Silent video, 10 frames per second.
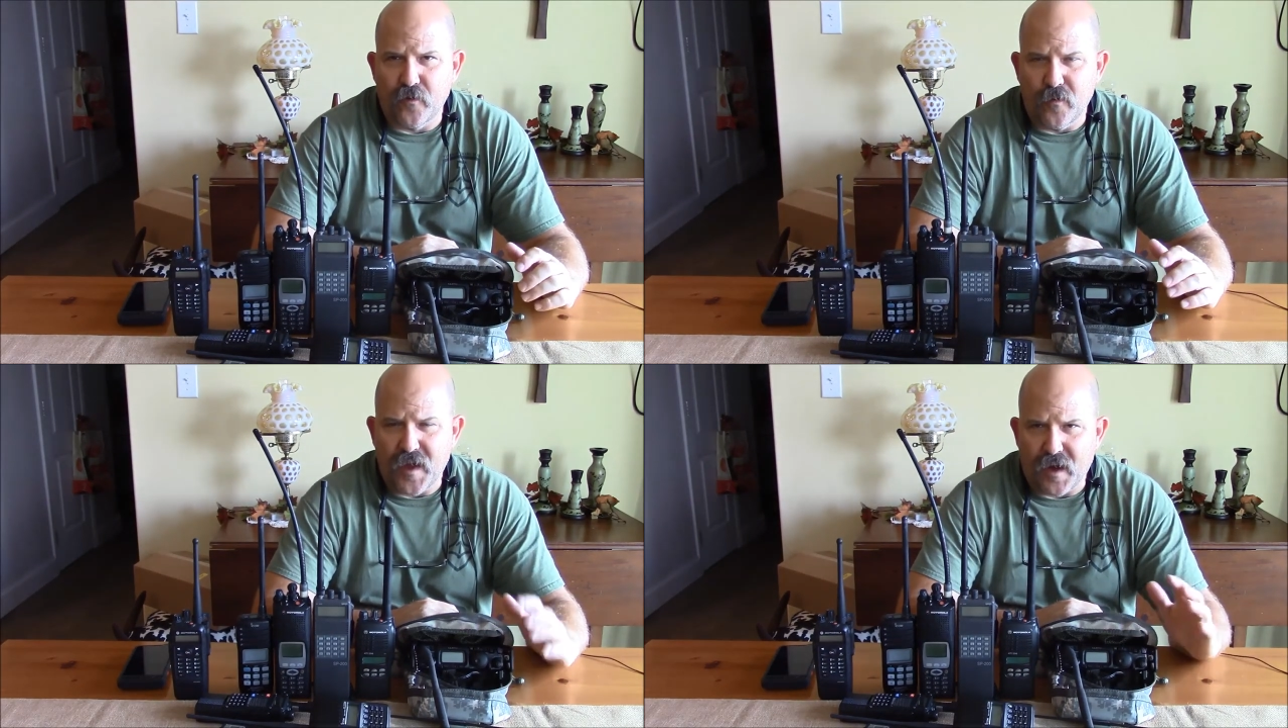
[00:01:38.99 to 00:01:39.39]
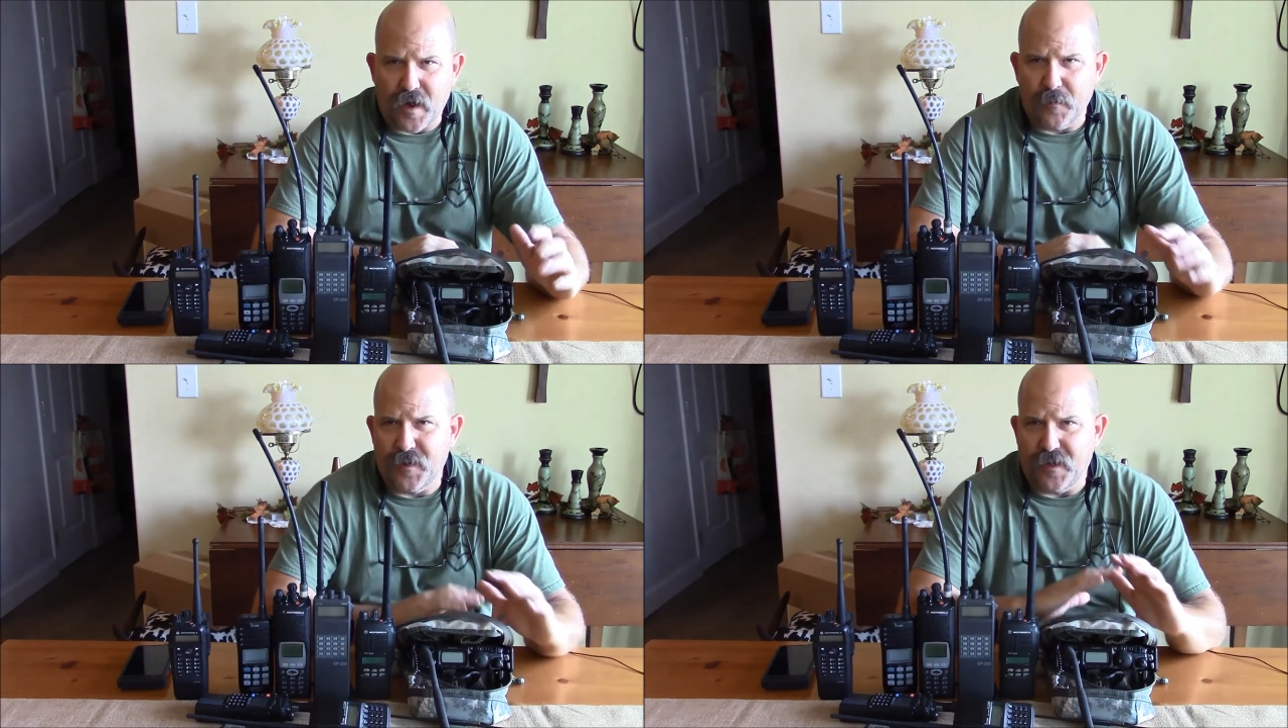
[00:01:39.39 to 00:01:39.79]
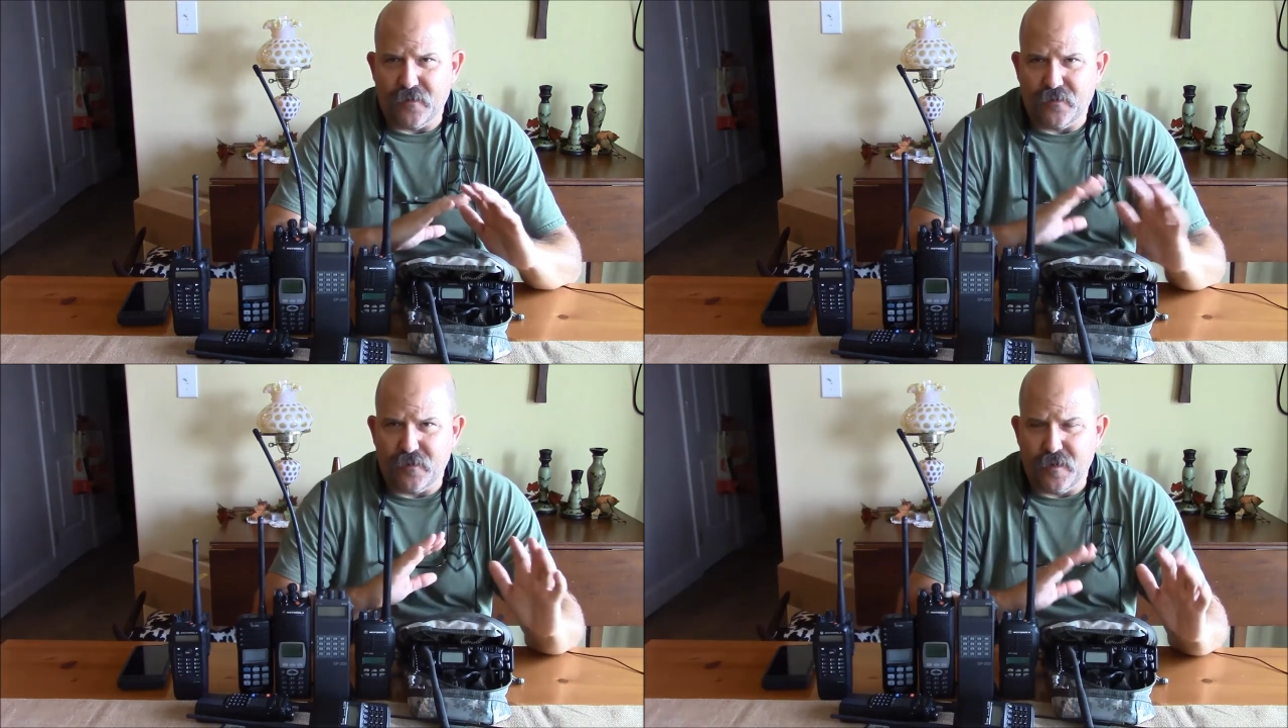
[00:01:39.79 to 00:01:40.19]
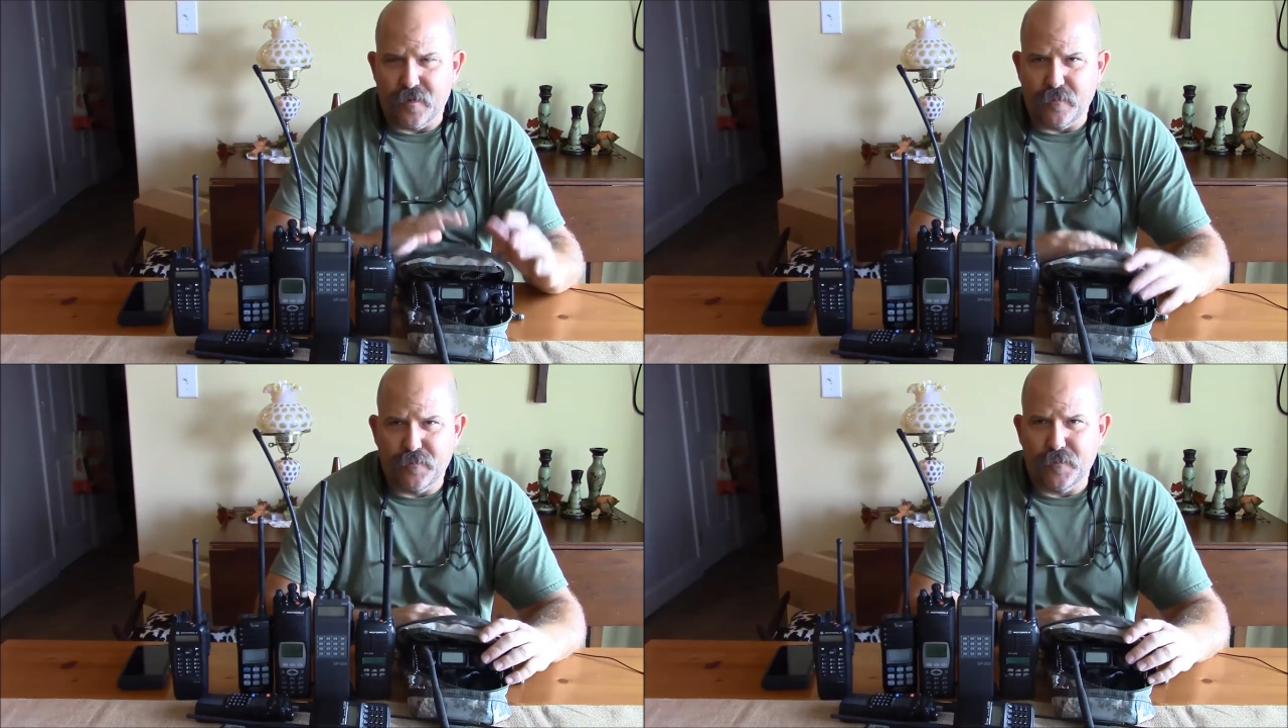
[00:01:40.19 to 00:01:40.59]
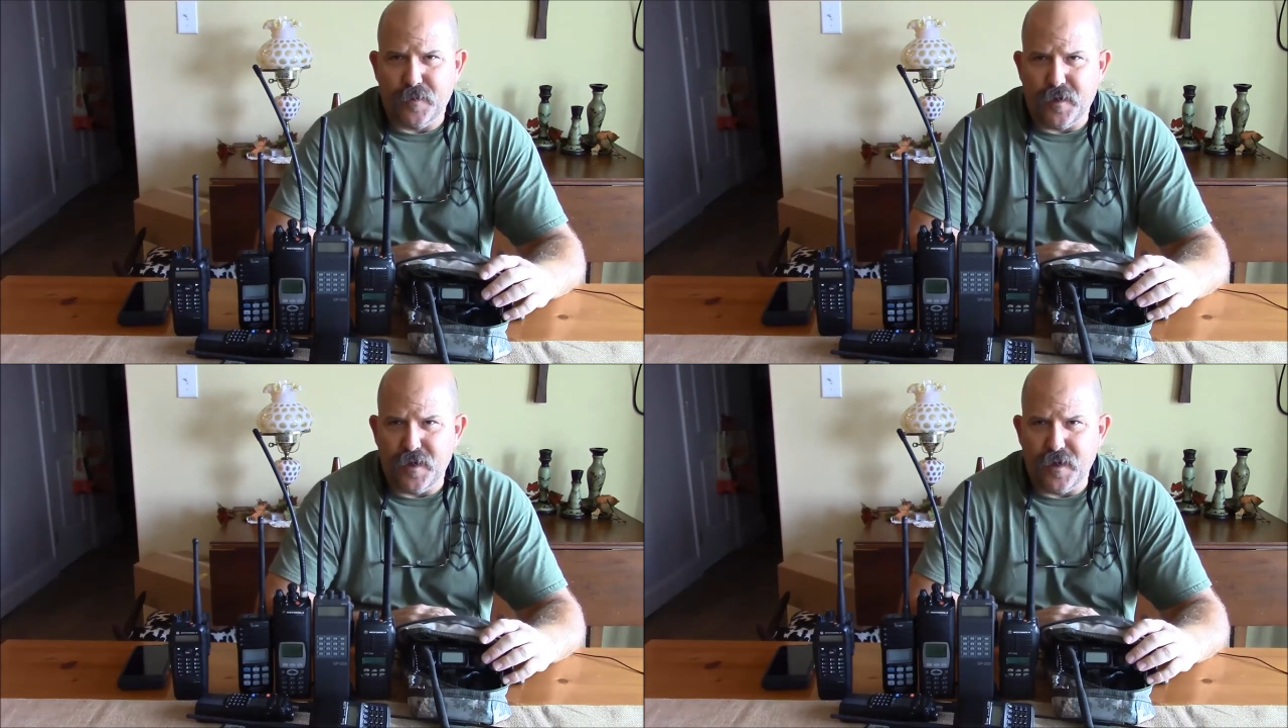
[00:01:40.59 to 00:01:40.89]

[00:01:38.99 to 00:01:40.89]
through that eyepiece of uh,